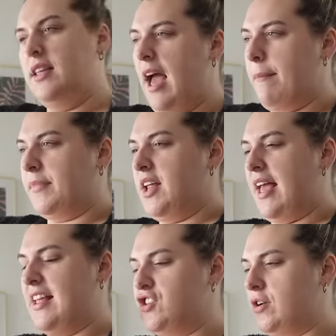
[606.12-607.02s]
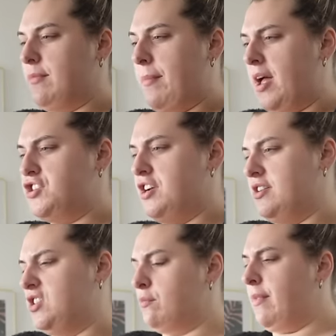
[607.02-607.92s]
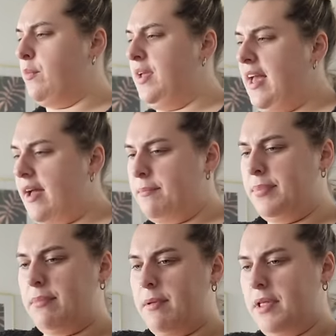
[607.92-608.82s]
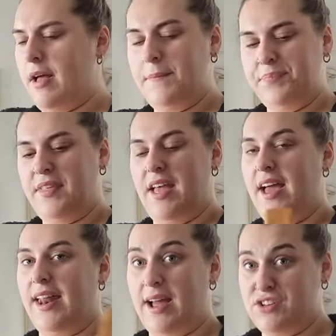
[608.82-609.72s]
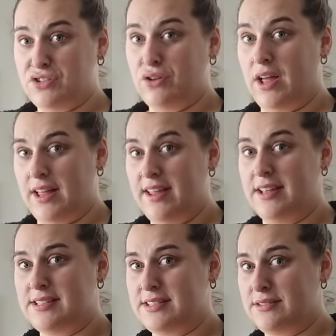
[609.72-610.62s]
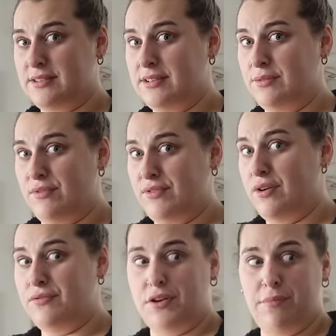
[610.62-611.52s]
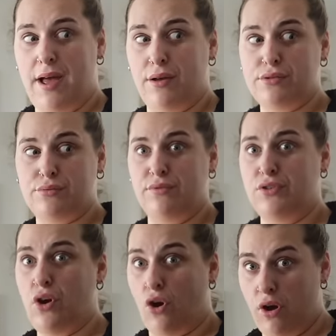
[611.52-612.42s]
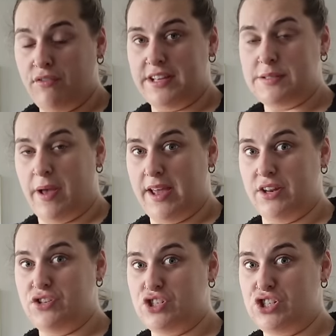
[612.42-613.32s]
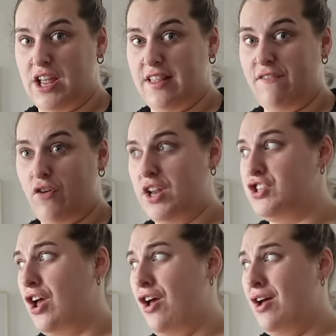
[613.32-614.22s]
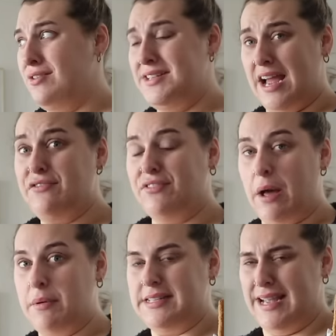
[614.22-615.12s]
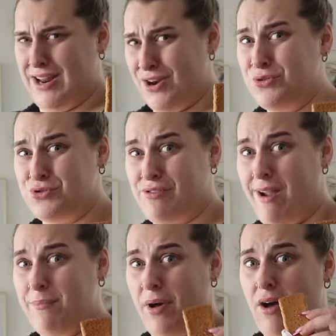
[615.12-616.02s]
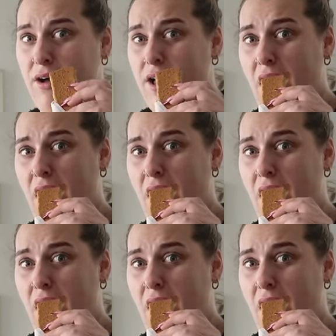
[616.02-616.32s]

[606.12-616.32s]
yeah, I'm gonna drink my matcha and start my weekend and blah, blah, blah. And I just look like this, with no food in my house, gone off expired, shit in the fridge, dead flowers, eating a Nutri-Grain bar.